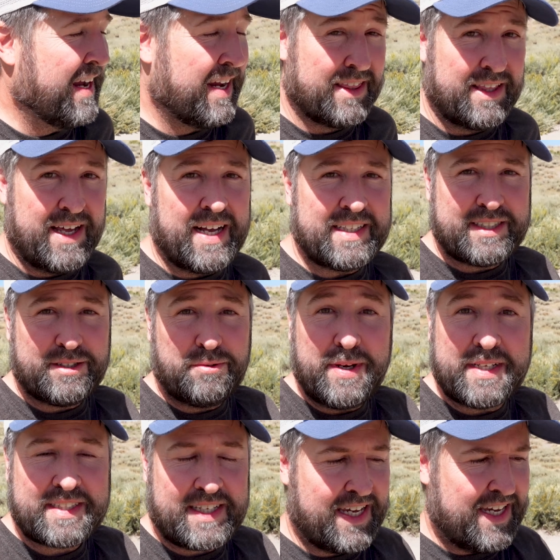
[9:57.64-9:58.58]
and lots of
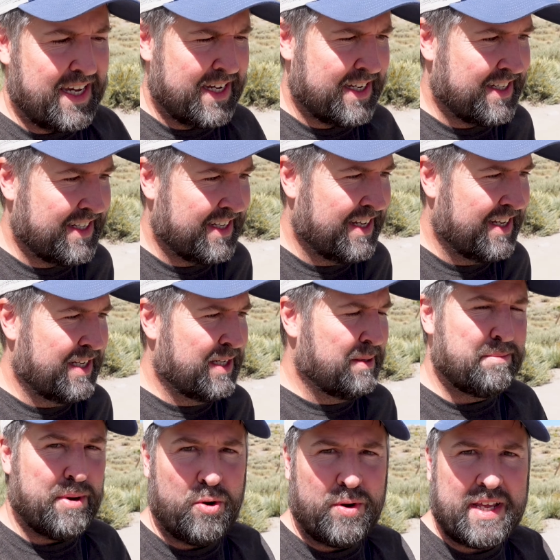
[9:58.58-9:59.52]
whiskey,
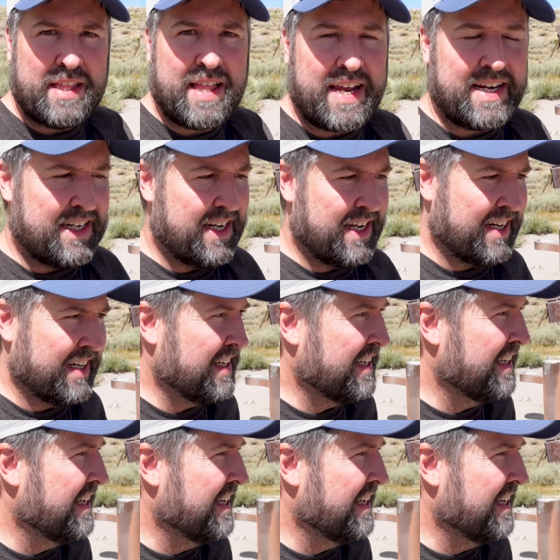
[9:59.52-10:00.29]
Bodie Lightning.